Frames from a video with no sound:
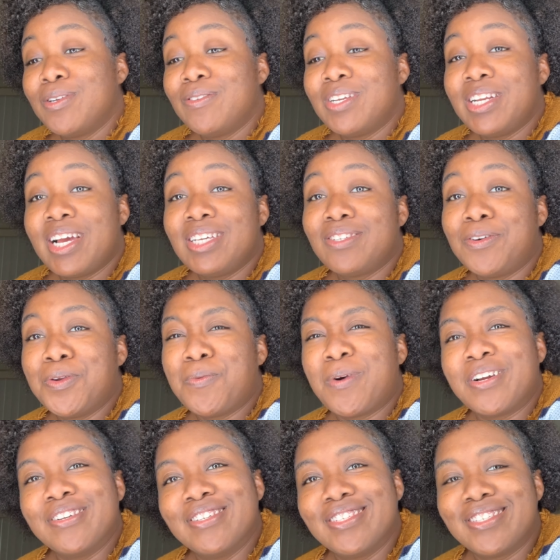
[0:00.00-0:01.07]
doing today is going to
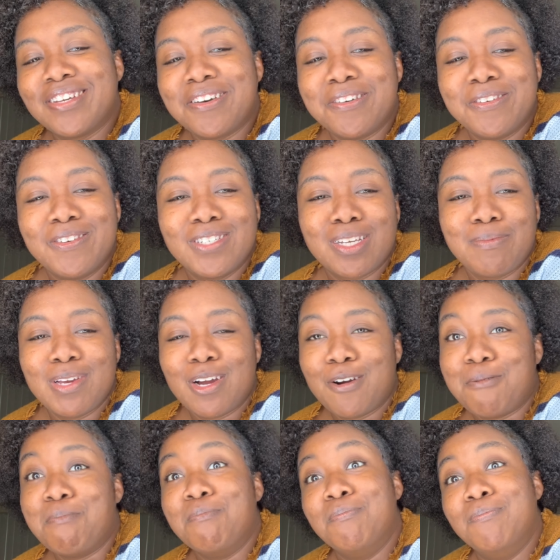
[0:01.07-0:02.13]
work. So it's gonna be
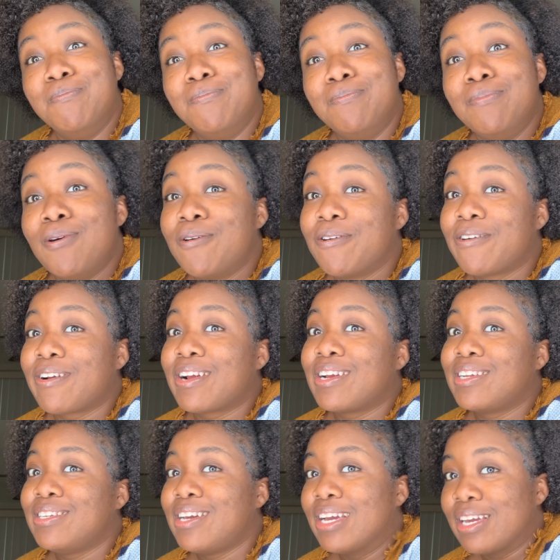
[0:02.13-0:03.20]
a
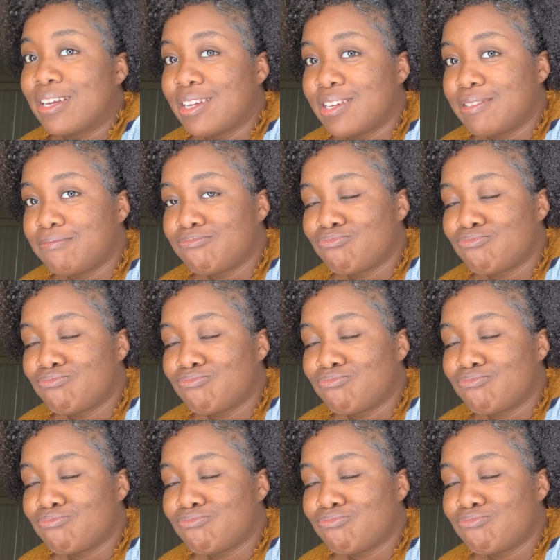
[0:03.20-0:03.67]
boring day,